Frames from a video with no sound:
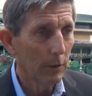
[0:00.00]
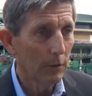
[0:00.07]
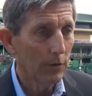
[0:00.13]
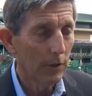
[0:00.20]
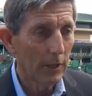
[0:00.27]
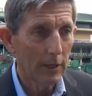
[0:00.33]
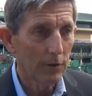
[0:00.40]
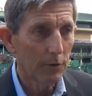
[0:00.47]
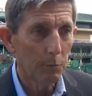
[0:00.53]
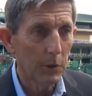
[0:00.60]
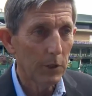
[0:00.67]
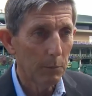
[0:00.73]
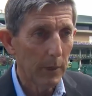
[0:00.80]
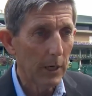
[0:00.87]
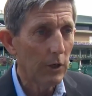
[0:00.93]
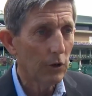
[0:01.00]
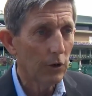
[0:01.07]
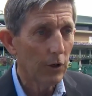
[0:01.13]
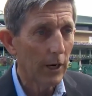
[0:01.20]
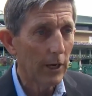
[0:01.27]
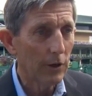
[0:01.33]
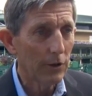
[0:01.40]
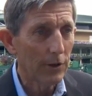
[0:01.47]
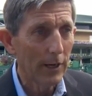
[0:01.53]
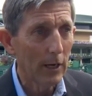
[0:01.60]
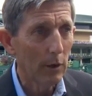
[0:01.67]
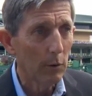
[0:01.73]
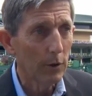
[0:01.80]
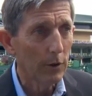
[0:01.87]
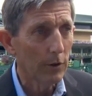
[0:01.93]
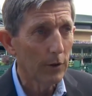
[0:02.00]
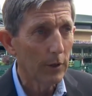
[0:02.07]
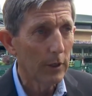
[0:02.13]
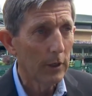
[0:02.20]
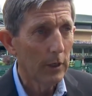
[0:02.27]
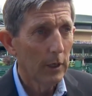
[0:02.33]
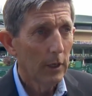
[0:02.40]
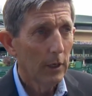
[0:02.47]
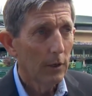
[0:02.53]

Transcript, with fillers: so that's been a major change now, and